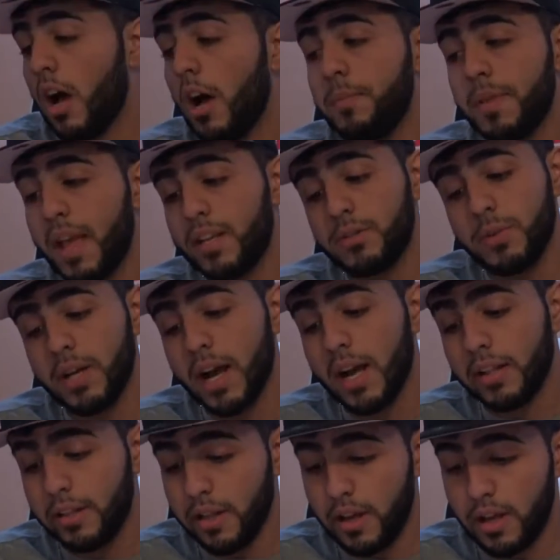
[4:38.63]
Up next, we
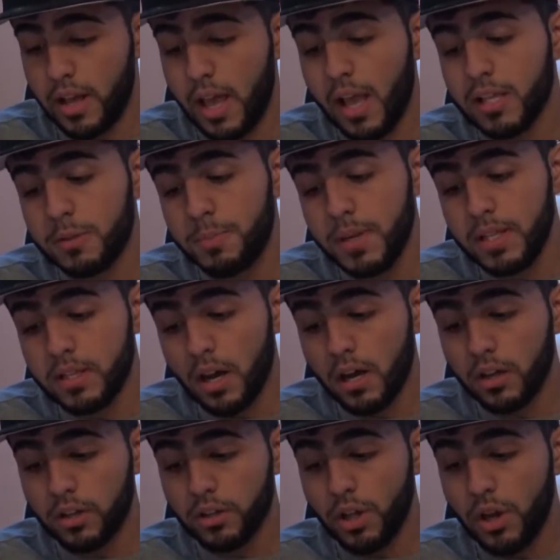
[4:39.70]
got the SB
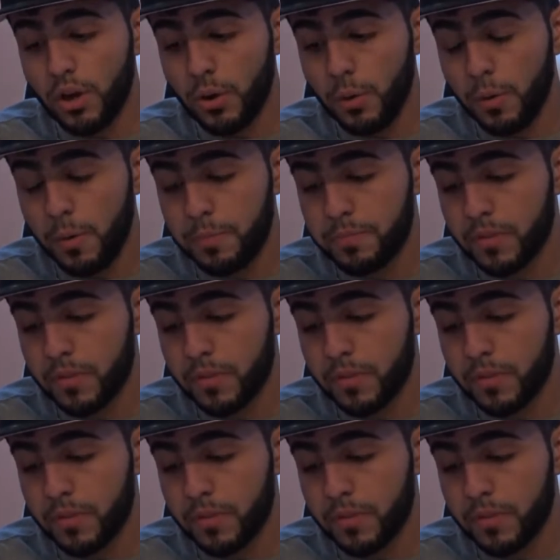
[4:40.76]
Dunk Low